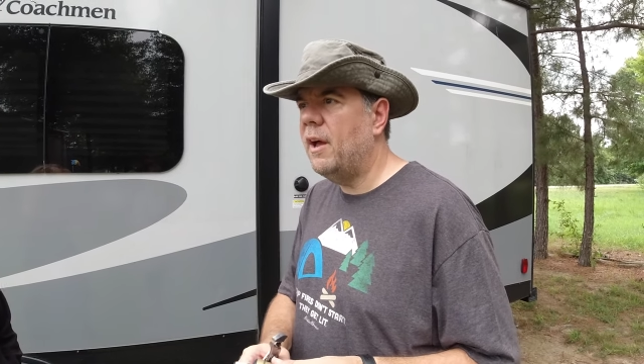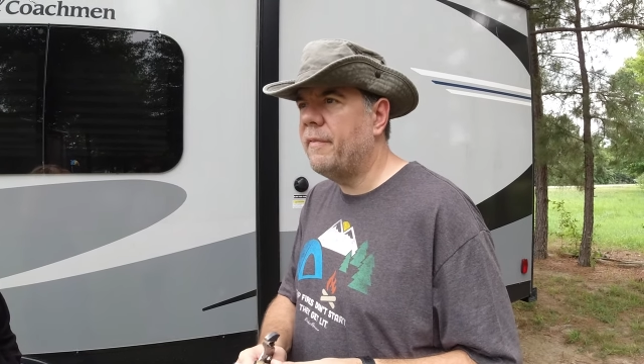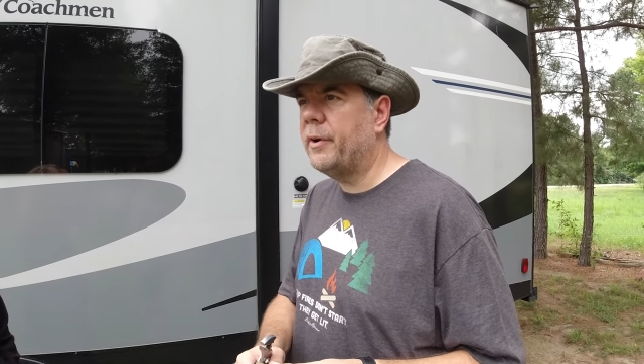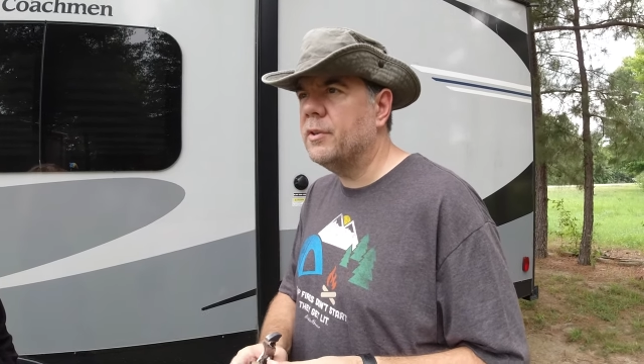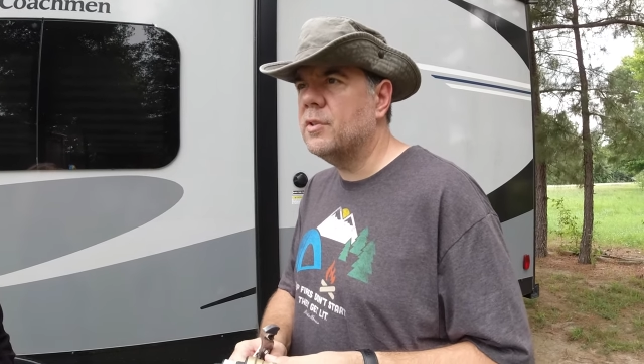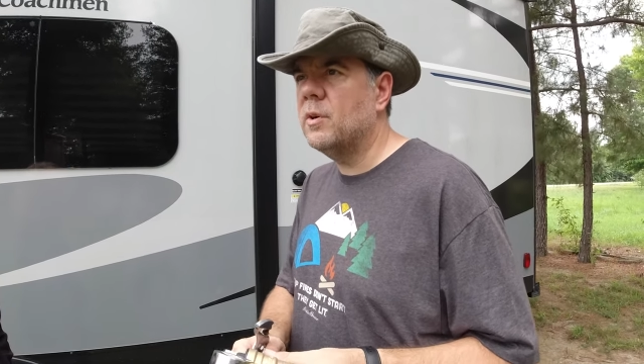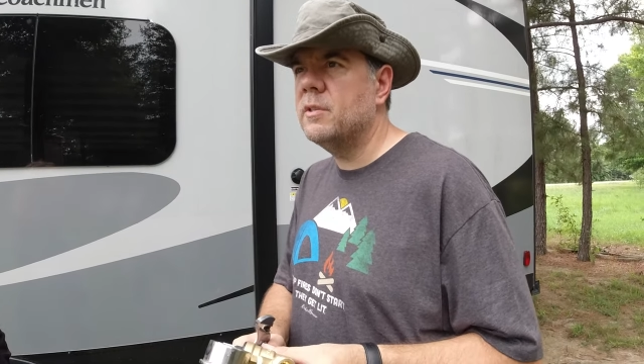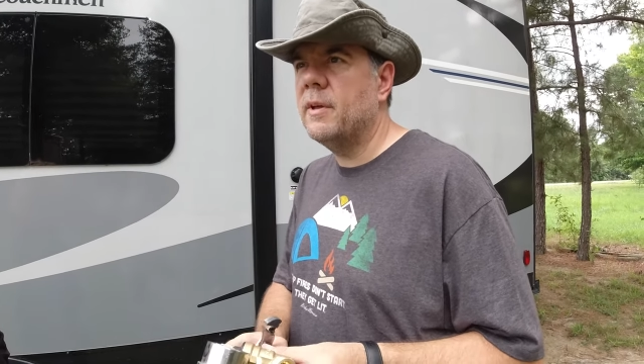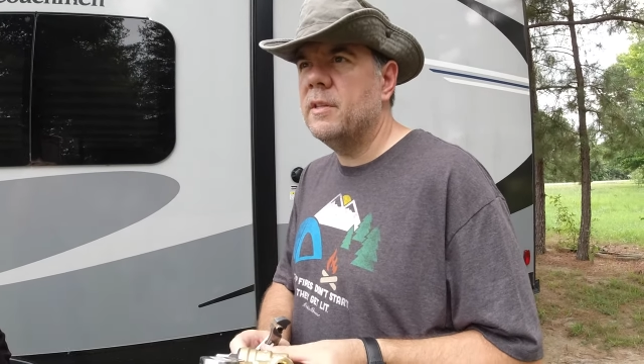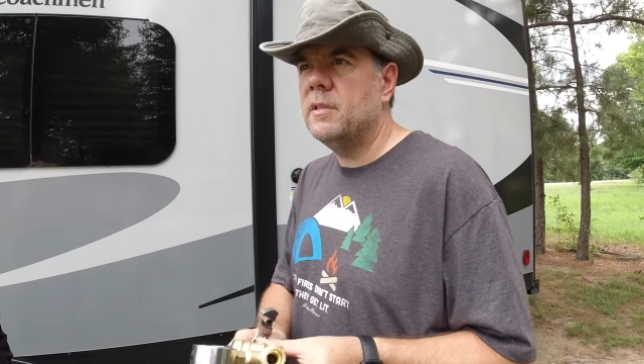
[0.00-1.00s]
I've heard stories
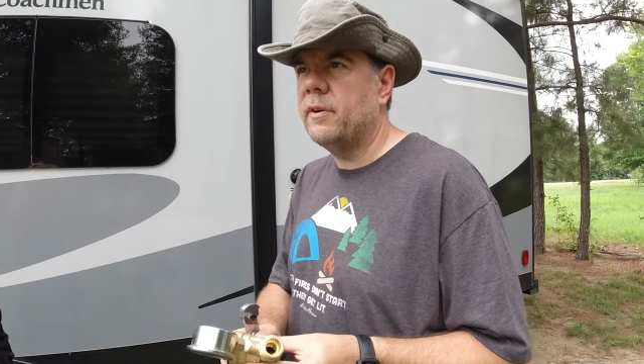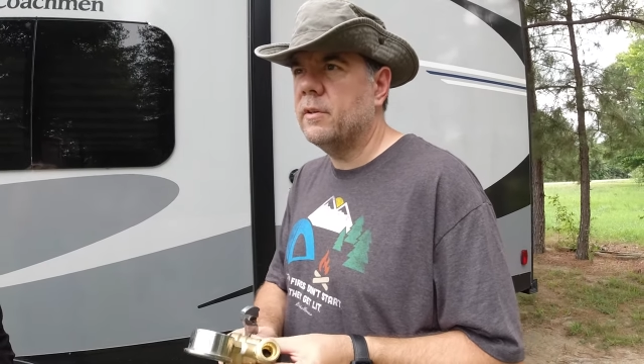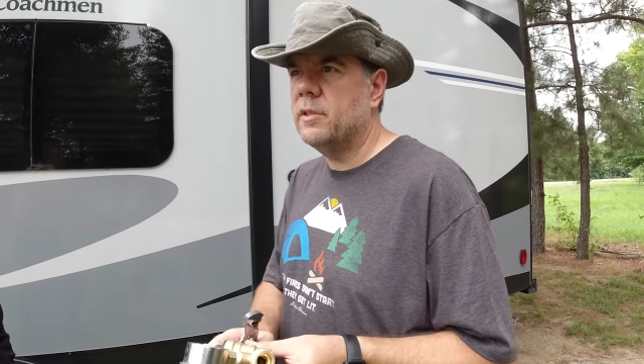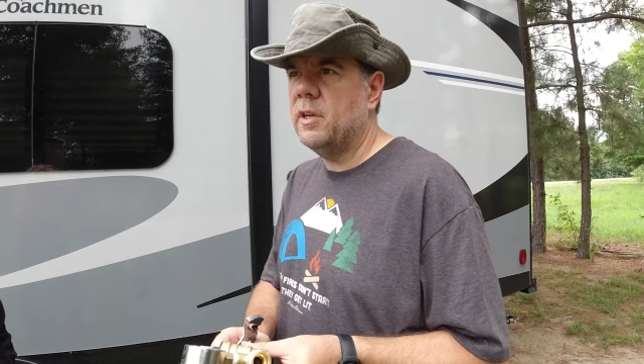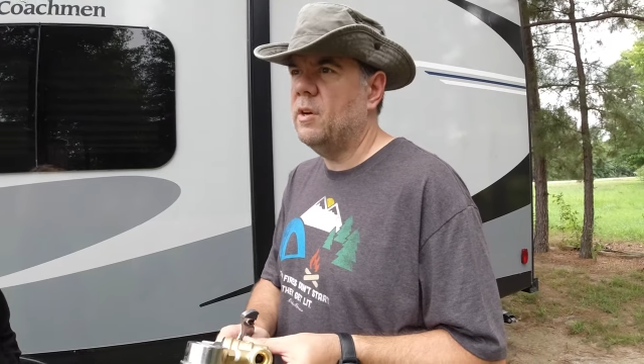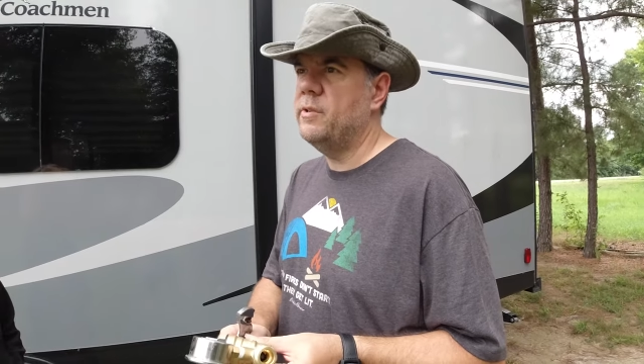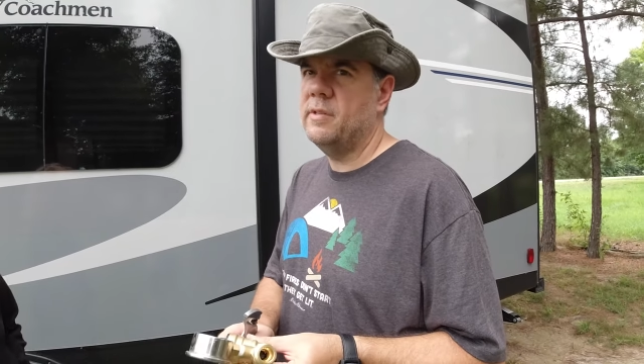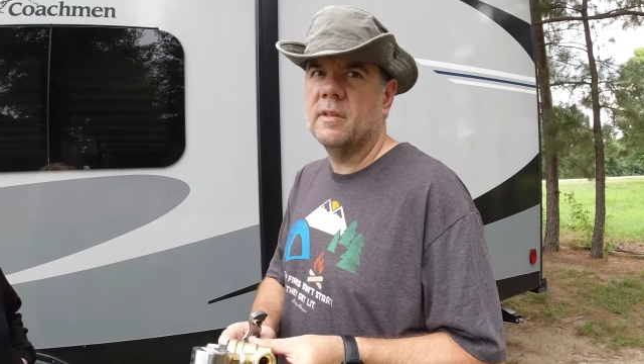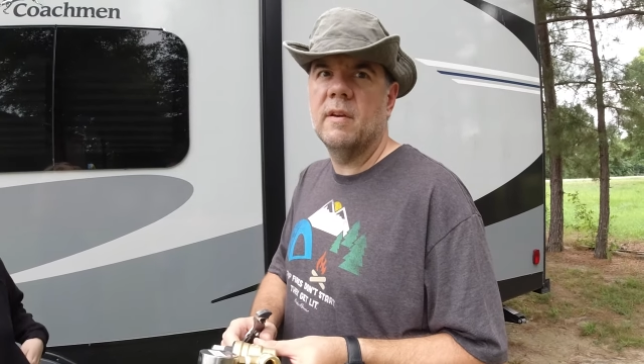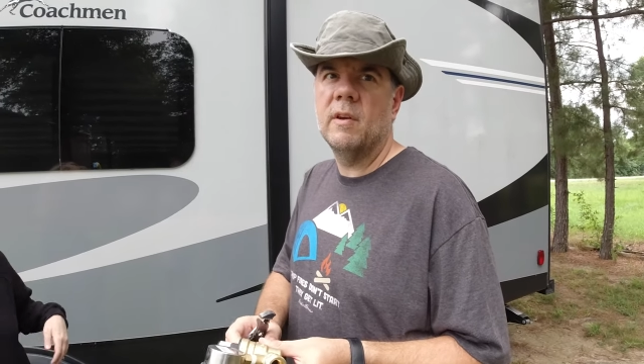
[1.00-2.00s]
about these zero-G
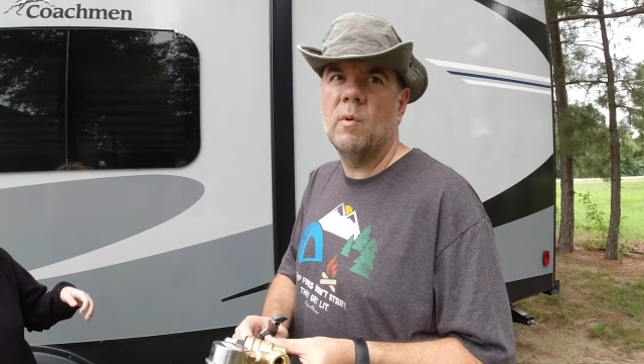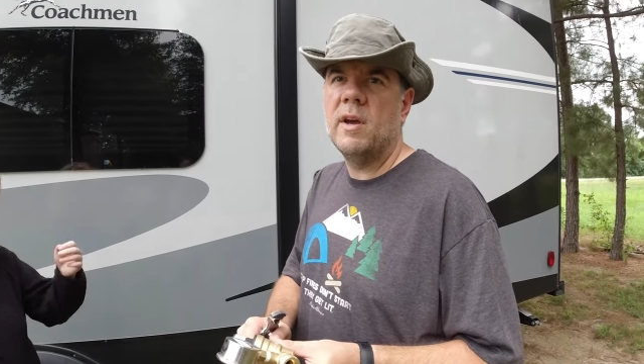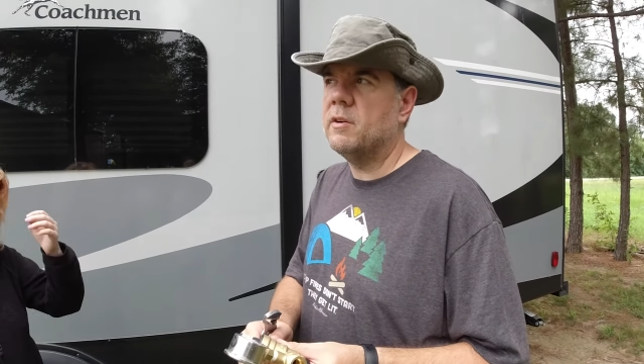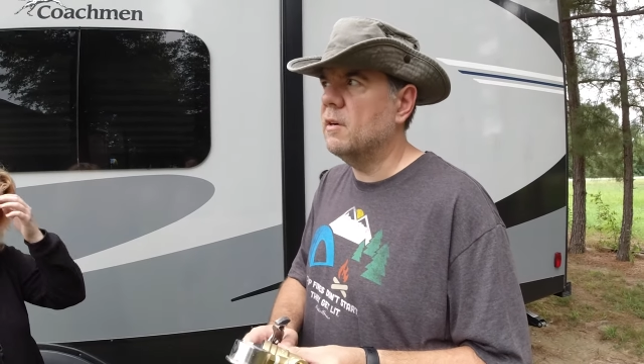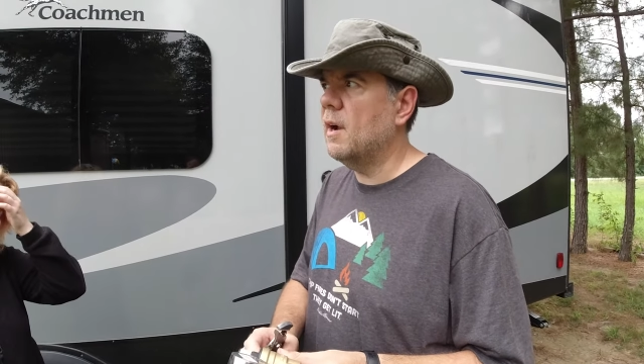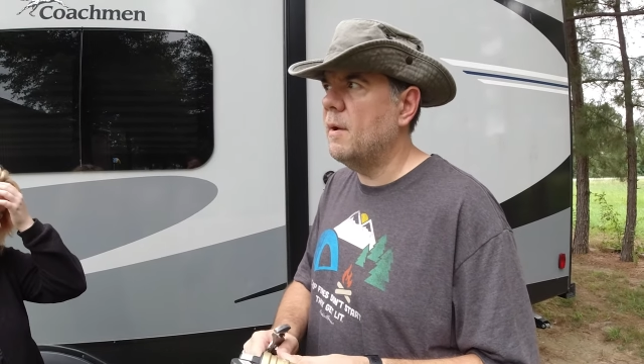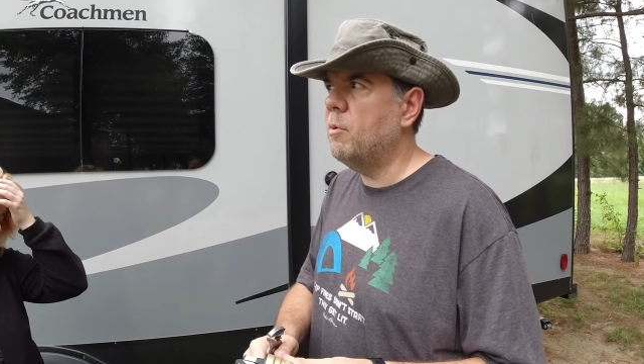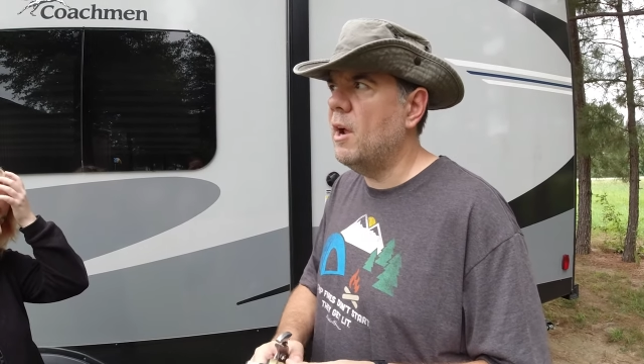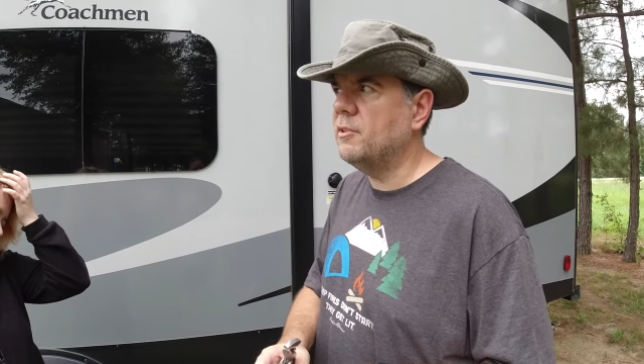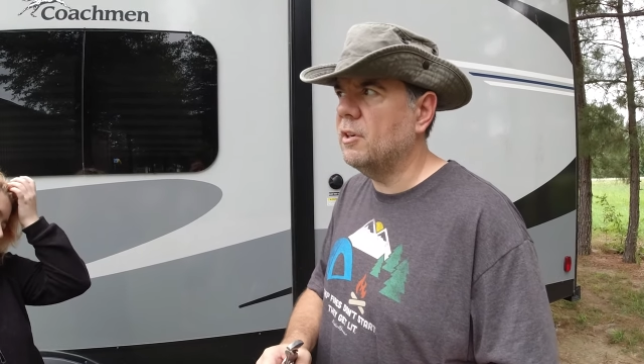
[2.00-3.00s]
hoses giving way under high
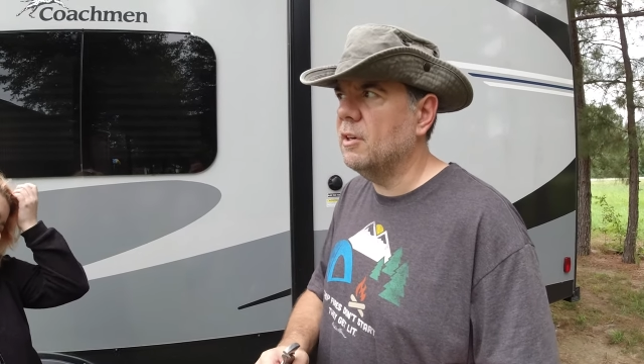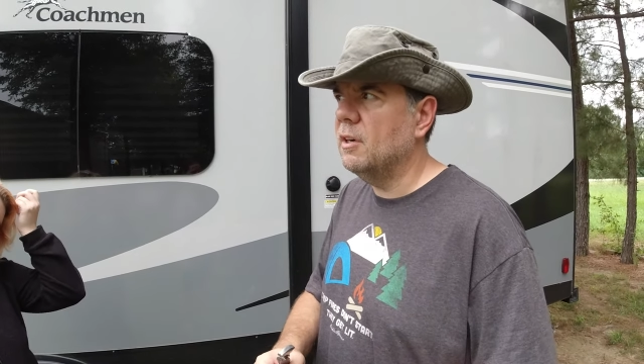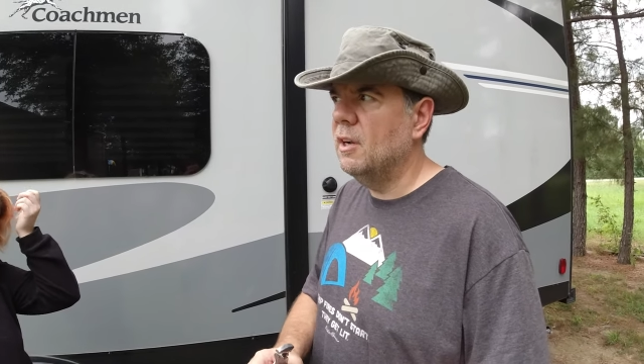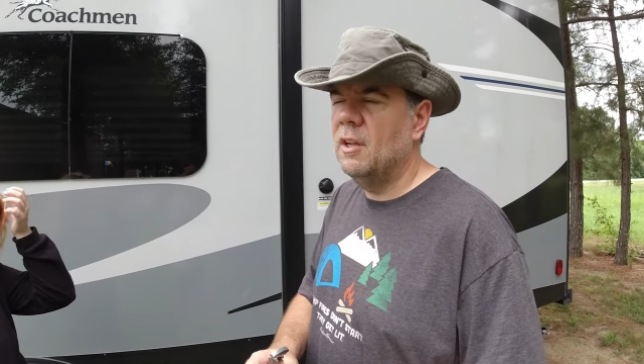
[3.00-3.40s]
pressure,